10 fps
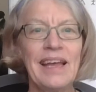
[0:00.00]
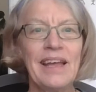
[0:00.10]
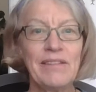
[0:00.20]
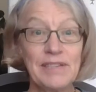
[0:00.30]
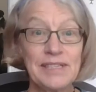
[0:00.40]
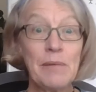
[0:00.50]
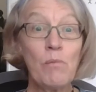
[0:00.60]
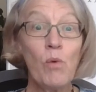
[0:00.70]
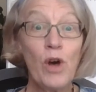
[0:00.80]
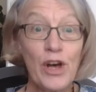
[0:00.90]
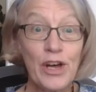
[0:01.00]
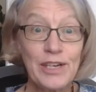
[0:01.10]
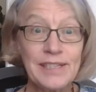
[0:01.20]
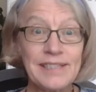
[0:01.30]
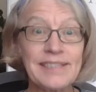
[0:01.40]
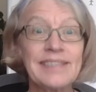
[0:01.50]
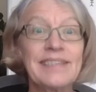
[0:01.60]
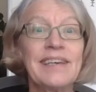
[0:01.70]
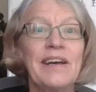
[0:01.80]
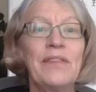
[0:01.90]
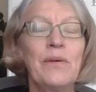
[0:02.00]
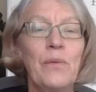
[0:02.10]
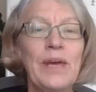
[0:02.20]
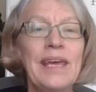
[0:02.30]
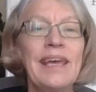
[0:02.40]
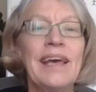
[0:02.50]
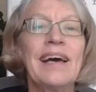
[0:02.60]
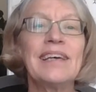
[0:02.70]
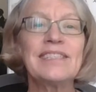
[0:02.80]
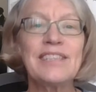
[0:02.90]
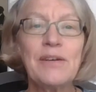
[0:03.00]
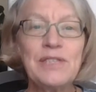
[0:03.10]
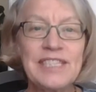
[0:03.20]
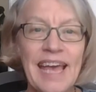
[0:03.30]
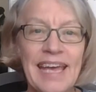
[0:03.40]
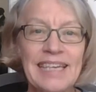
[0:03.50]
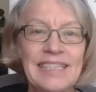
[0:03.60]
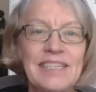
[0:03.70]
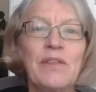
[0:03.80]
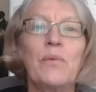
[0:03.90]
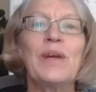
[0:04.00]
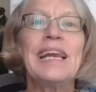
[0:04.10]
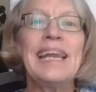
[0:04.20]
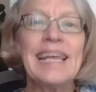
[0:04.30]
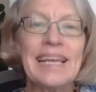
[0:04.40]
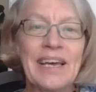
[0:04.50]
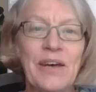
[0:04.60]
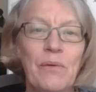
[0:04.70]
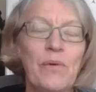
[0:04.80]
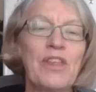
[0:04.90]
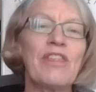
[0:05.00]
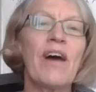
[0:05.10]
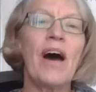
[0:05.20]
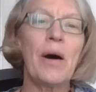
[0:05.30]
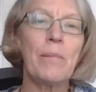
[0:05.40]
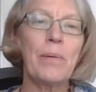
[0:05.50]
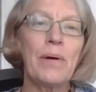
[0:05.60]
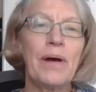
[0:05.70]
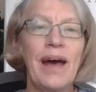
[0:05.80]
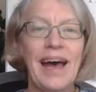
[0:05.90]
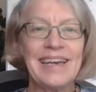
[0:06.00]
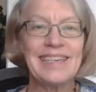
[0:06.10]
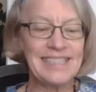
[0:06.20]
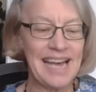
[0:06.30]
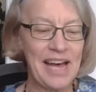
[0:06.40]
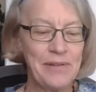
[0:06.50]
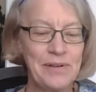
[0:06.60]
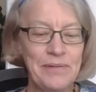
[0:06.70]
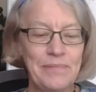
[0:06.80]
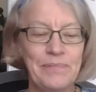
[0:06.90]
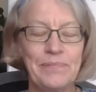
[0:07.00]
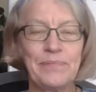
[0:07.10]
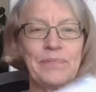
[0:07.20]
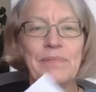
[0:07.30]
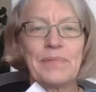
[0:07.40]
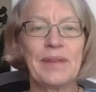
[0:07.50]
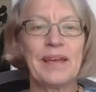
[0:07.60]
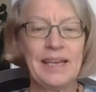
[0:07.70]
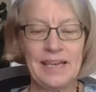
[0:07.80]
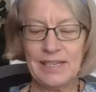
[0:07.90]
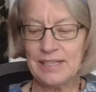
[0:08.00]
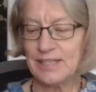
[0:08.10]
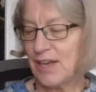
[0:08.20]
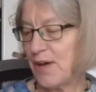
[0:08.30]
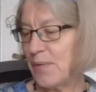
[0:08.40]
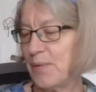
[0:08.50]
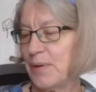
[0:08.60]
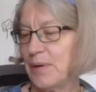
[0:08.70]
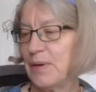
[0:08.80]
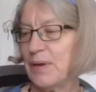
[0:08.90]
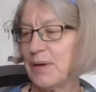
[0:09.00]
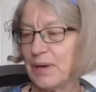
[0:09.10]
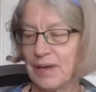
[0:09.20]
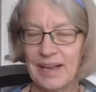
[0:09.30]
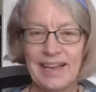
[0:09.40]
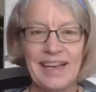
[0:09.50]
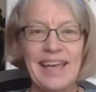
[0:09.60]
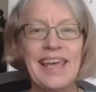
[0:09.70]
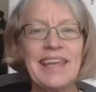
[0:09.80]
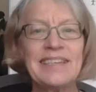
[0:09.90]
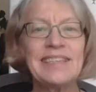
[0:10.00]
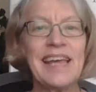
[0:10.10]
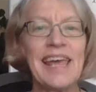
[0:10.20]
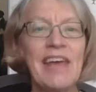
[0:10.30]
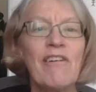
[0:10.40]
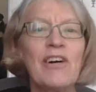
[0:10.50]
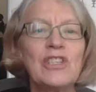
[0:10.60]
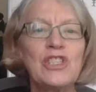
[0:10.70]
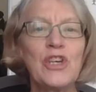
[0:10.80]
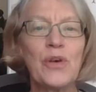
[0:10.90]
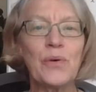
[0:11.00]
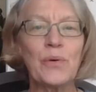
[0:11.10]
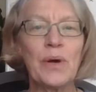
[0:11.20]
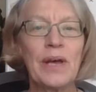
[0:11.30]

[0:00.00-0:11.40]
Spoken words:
There are some words that we associate, that we link with up and down. So here are two.